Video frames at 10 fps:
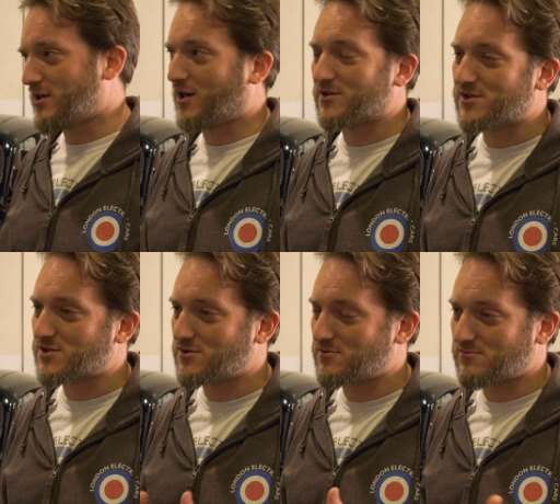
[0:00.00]
The answer
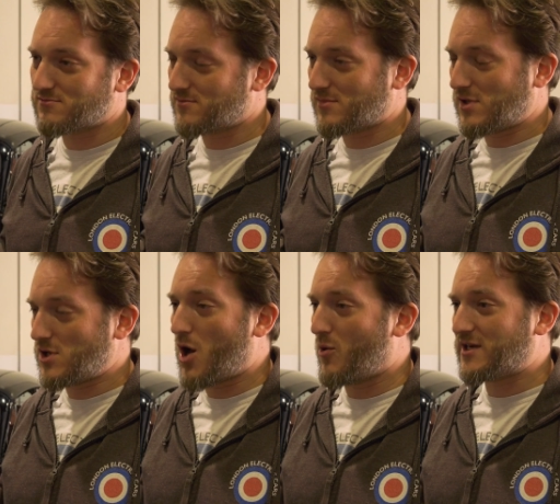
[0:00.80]
is
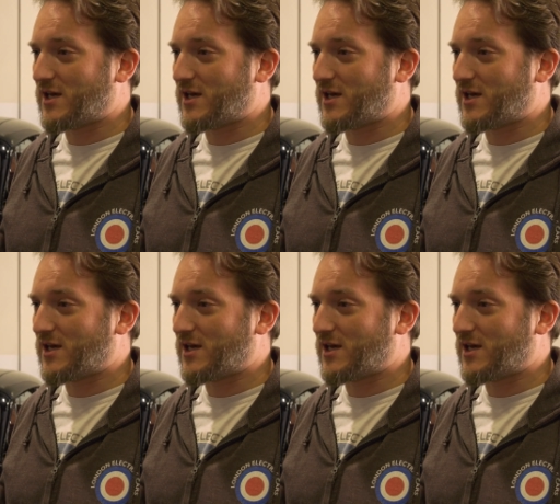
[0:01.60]
no, it